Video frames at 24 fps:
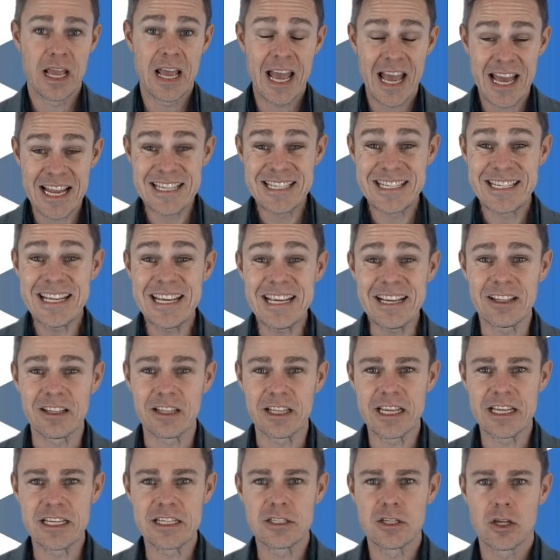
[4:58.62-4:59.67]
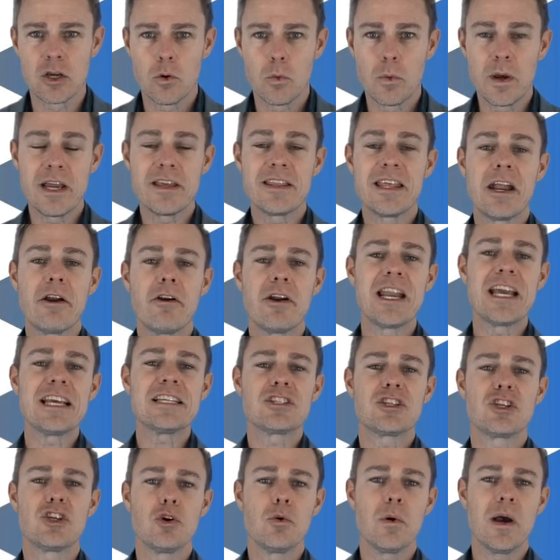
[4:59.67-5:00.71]
A deal is where they're an
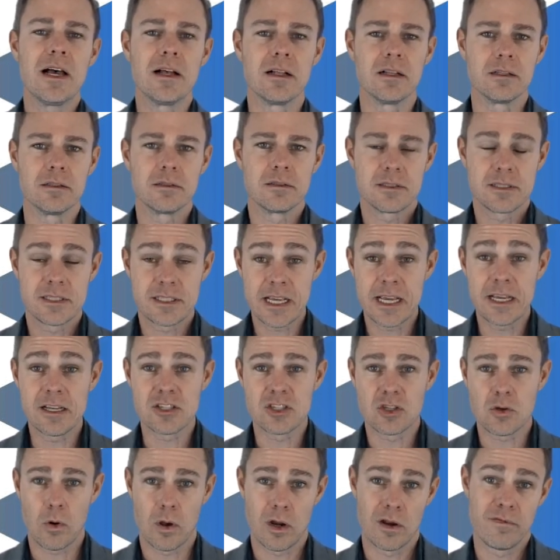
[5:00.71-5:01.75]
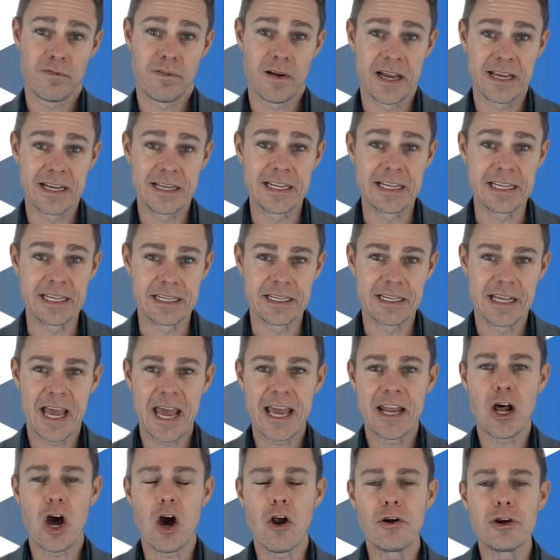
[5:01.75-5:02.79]
SQL, sales qualified lead,
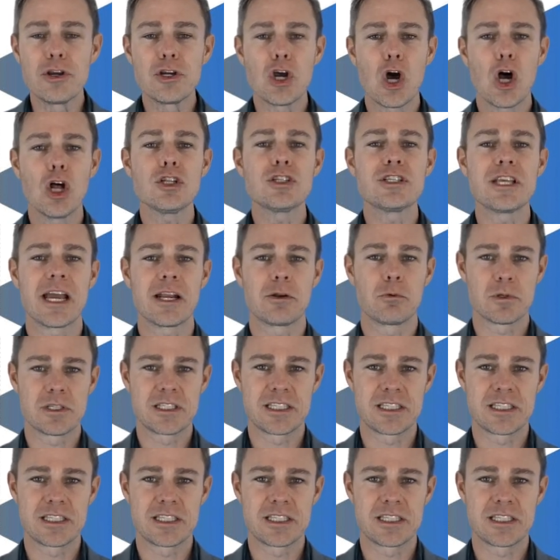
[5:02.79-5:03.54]
and are in contact with